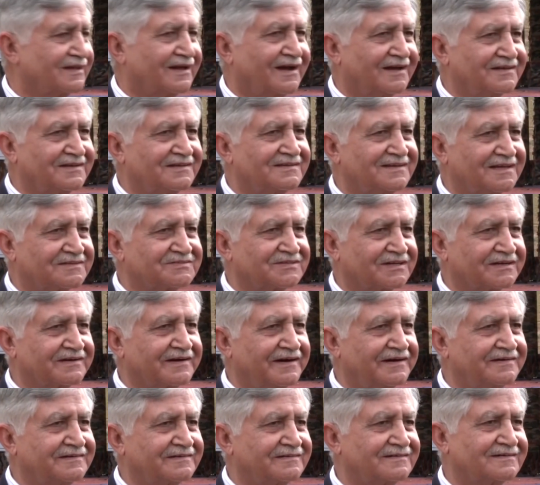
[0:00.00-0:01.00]
I think that's a
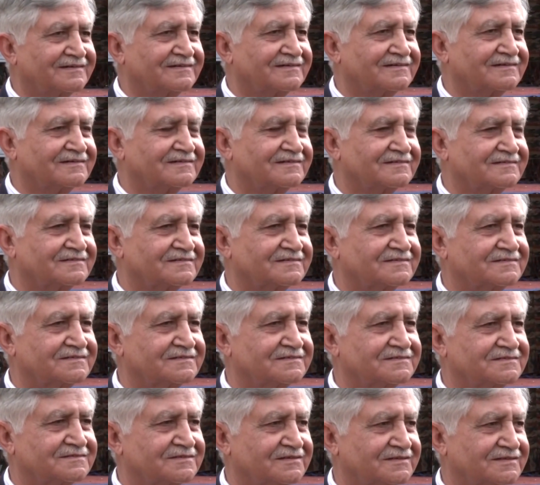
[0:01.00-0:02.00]
great,
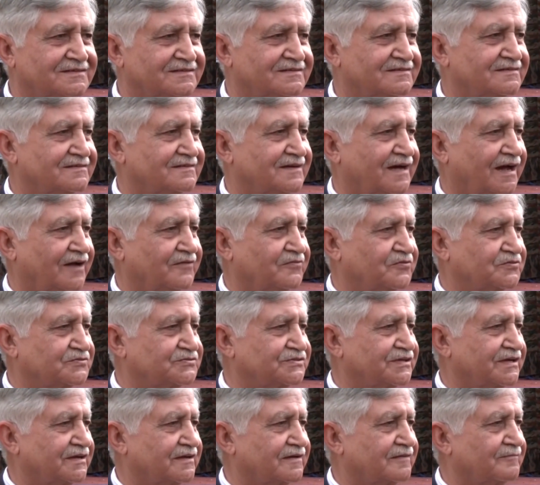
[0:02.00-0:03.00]
I would
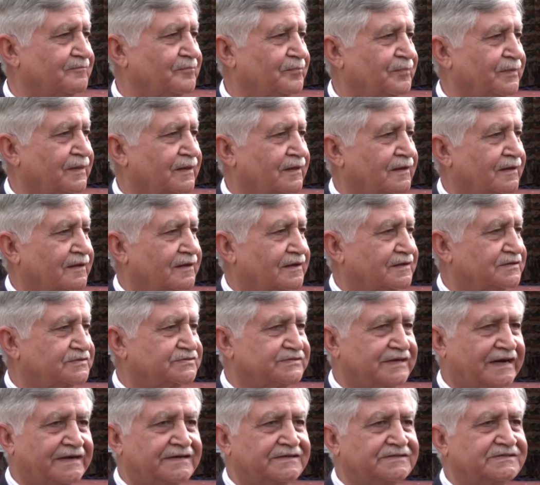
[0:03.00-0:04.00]
say,
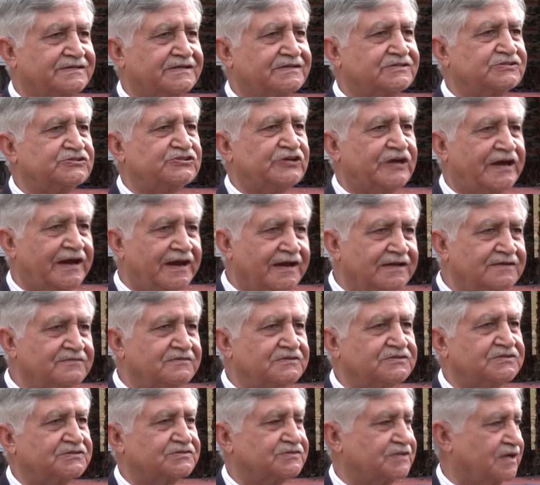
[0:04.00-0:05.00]
strategic change
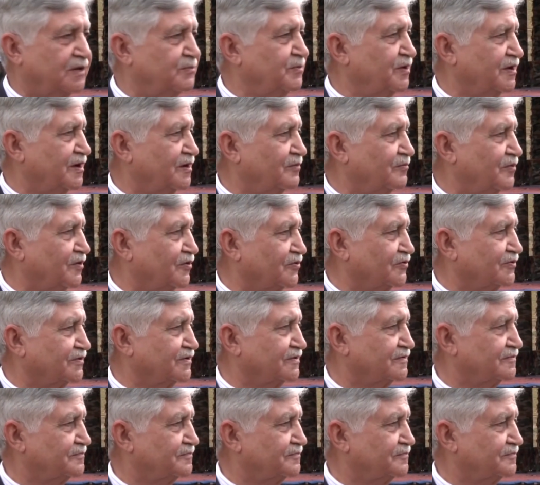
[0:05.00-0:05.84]
which is coming about.